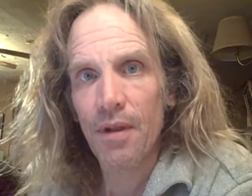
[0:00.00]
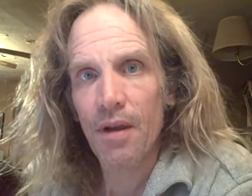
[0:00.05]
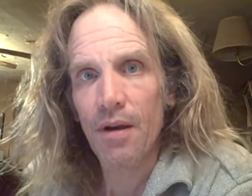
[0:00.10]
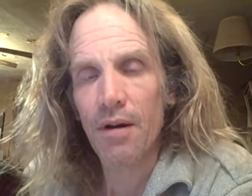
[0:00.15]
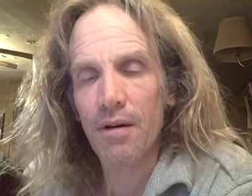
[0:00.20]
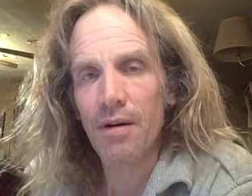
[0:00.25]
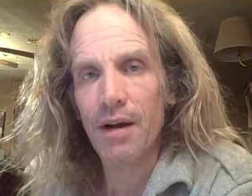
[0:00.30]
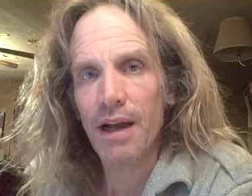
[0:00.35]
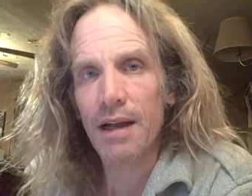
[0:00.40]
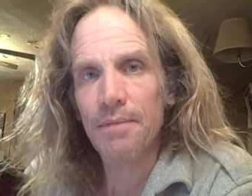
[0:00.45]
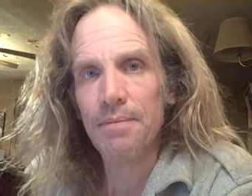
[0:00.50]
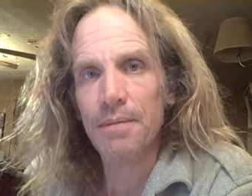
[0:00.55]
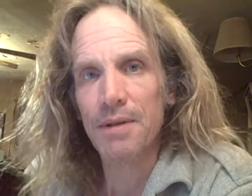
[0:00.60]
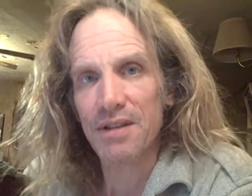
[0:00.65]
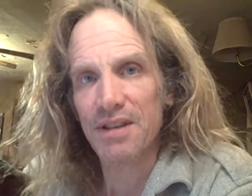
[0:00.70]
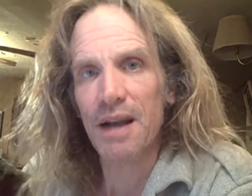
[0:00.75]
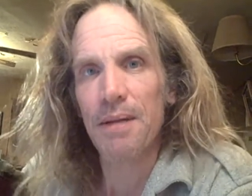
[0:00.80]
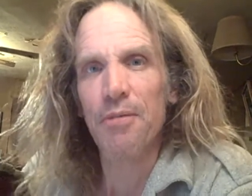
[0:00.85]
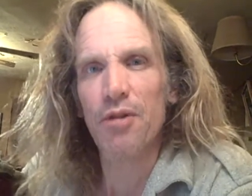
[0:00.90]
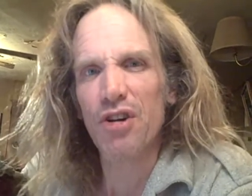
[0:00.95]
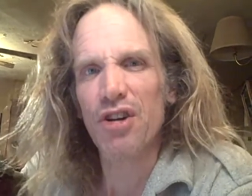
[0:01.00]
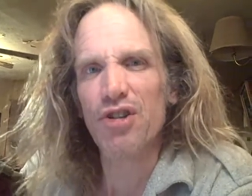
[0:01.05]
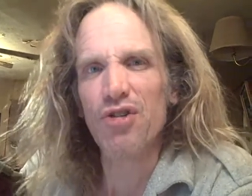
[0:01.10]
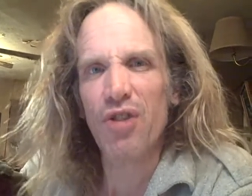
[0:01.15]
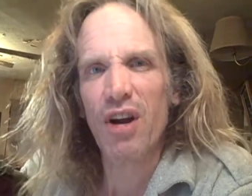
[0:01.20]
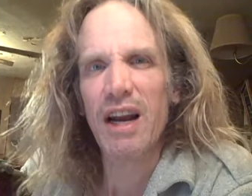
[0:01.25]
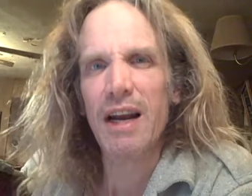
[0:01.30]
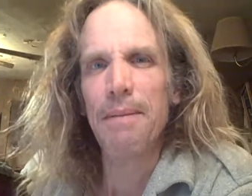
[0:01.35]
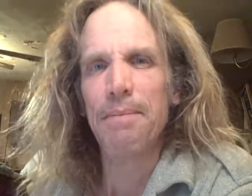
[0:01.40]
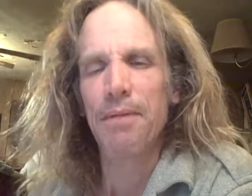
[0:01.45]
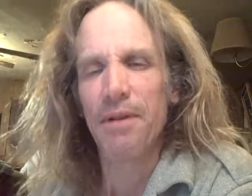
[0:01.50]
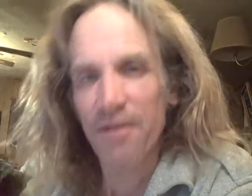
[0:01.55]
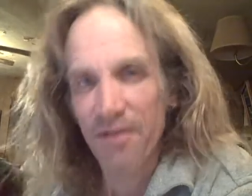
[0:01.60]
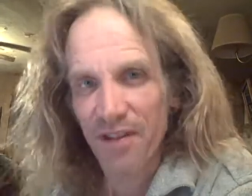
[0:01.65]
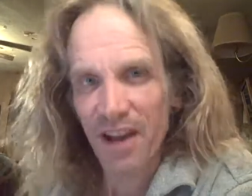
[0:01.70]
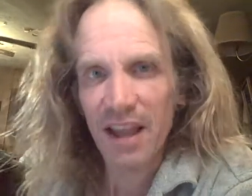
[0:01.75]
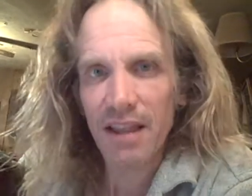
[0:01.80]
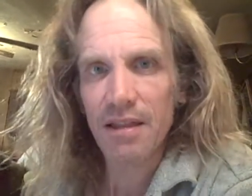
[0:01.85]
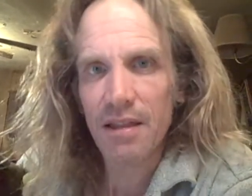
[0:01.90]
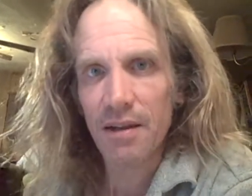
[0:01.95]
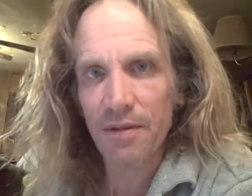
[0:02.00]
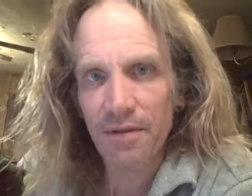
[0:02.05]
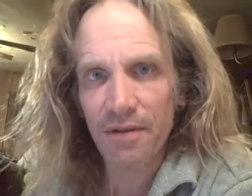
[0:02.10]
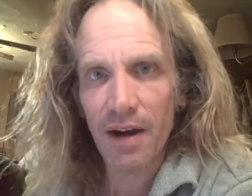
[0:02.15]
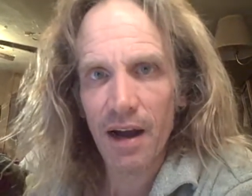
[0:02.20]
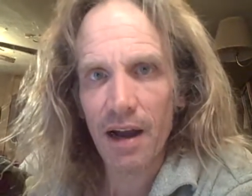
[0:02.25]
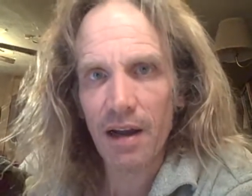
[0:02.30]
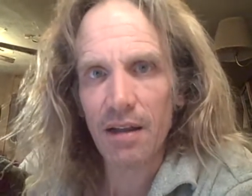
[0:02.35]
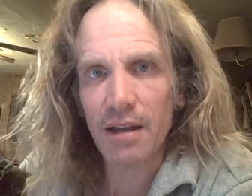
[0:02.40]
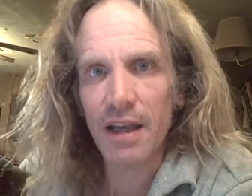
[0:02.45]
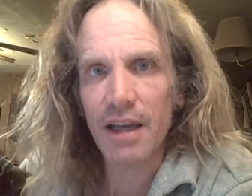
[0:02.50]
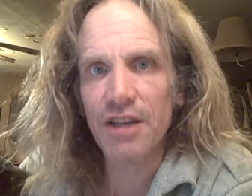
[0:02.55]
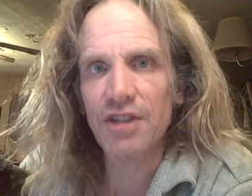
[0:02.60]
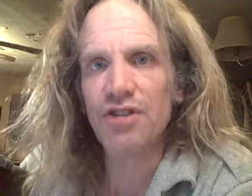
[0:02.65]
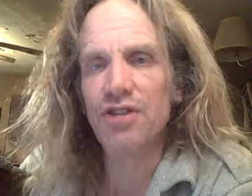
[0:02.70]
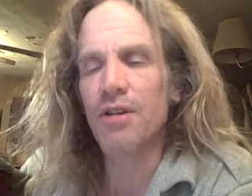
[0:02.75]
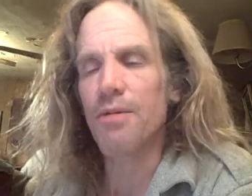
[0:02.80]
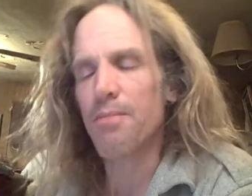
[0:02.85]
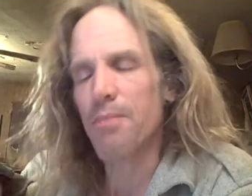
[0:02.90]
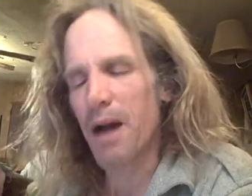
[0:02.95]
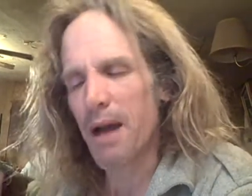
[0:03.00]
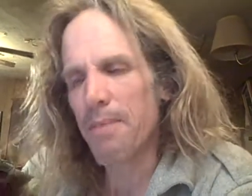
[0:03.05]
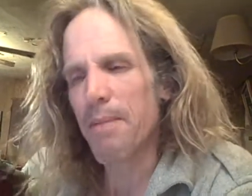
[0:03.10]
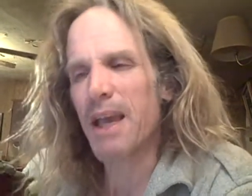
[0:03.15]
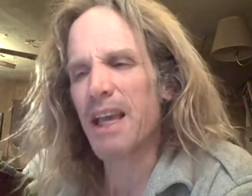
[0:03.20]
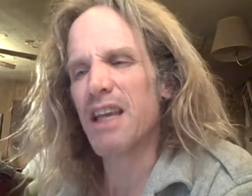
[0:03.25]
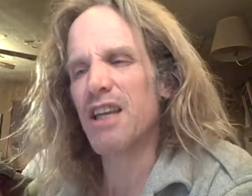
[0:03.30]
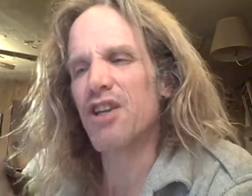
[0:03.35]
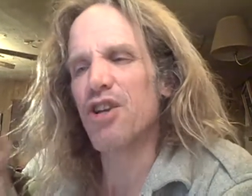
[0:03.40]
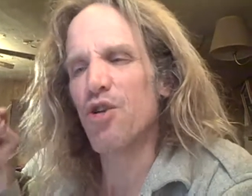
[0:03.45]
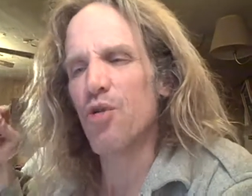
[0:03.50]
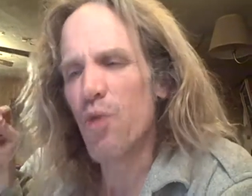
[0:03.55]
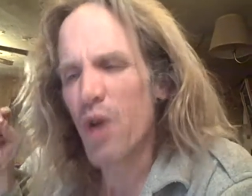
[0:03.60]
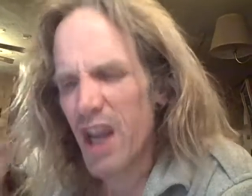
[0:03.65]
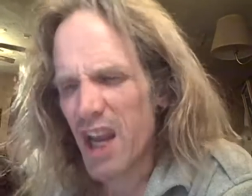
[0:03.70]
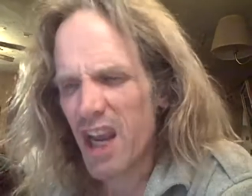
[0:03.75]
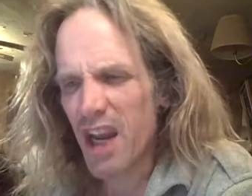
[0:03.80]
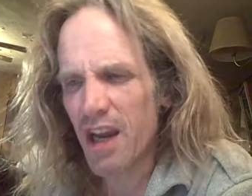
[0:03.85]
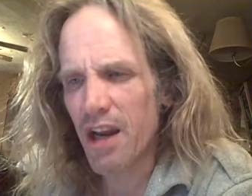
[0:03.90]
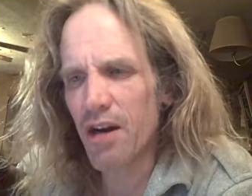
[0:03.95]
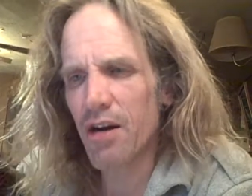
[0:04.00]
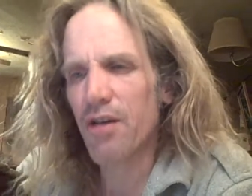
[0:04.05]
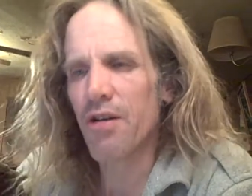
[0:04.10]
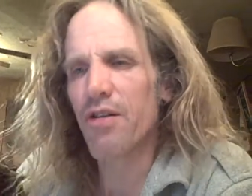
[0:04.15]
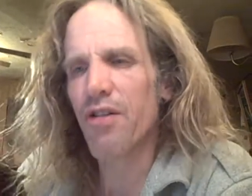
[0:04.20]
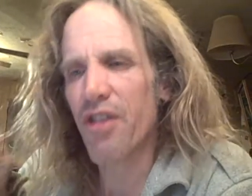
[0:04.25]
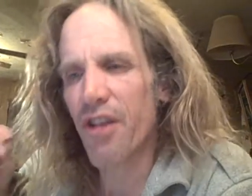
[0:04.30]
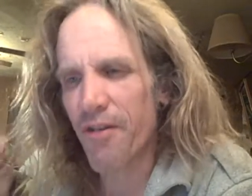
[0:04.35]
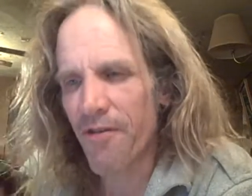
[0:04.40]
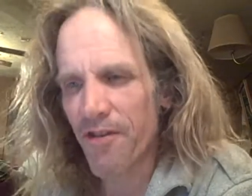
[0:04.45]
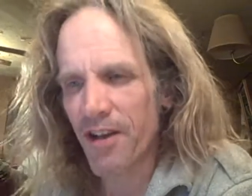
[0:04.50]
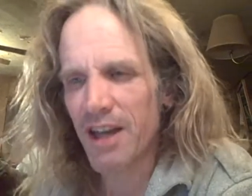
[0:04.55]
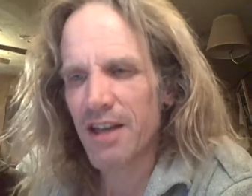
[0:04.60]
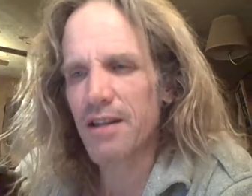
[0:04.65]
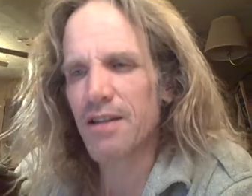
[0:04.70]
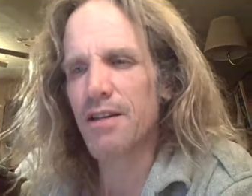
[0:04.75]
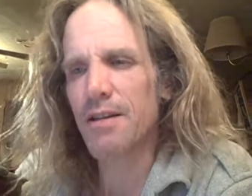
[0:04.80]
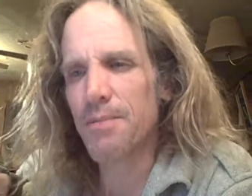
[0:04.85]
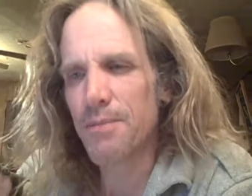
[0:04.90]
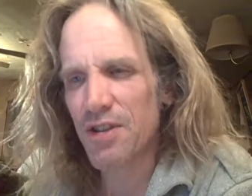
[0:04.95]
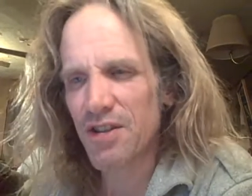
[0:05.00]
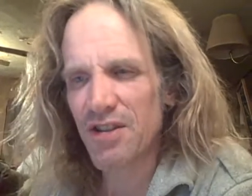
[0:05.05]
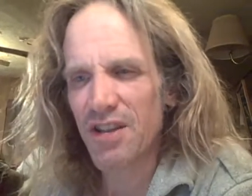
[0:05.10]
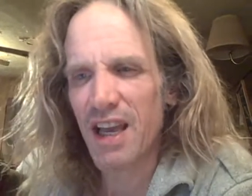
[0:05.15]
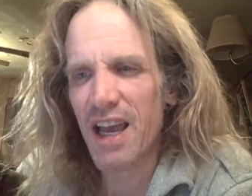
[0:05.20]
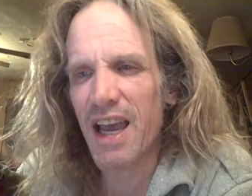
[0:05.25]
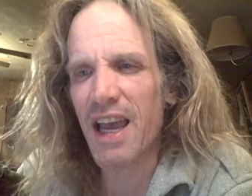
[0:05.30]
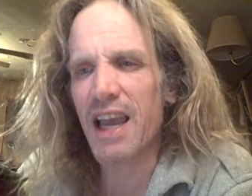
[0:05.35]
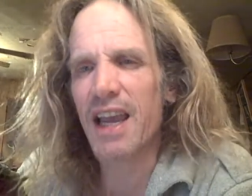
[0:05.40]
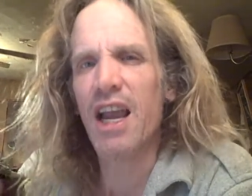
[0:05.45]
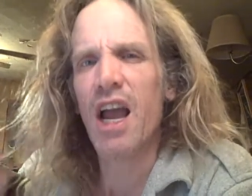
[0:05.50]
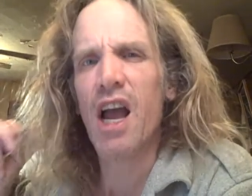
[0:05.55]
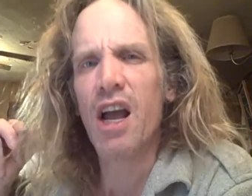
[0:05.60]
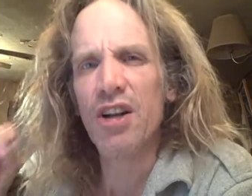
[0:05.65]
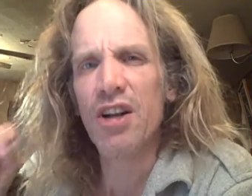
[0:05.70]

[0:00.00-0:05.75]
All right? Because I'm going to try to prevent the violation by making you hear the victim say,